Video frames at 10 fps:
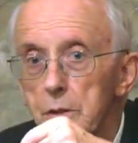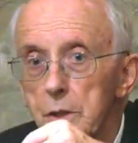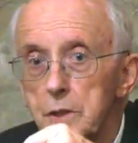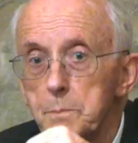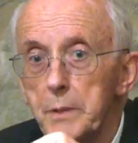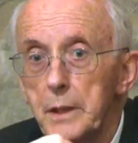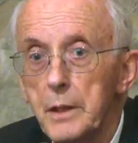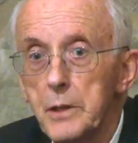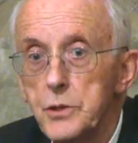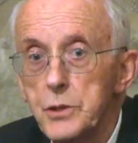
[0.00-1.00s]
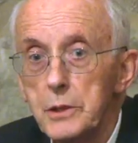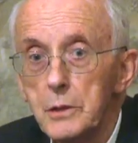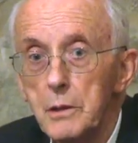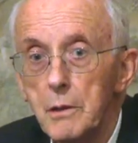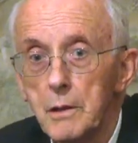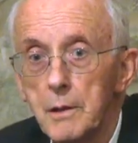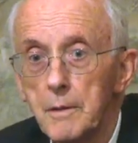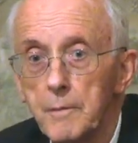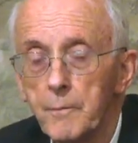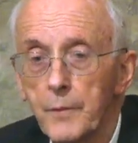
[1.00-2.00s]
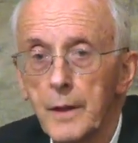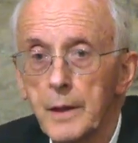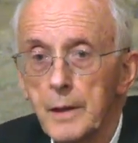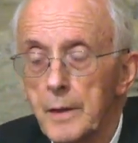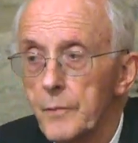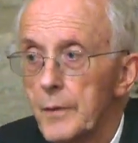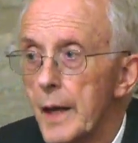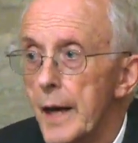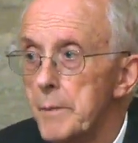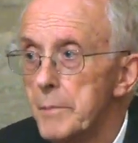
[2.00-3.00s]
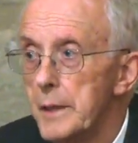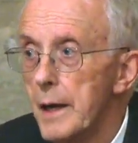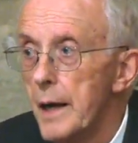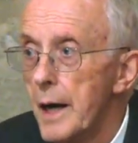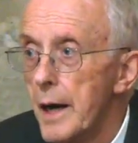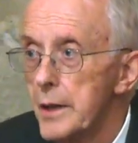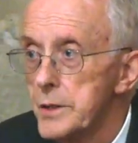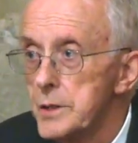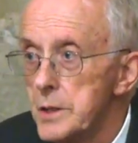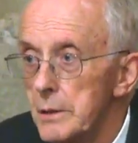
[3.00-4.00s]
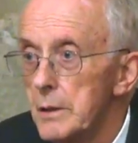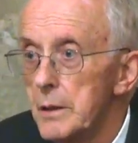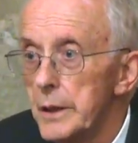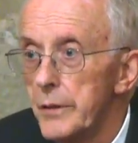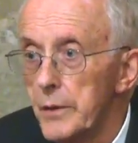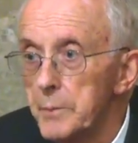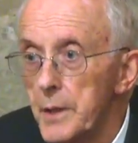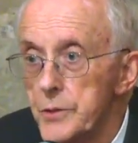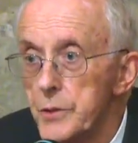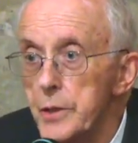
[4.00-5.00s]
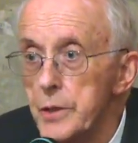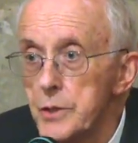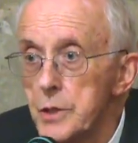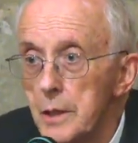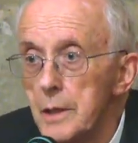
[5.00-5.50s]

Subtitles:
just go still and be still in the presence.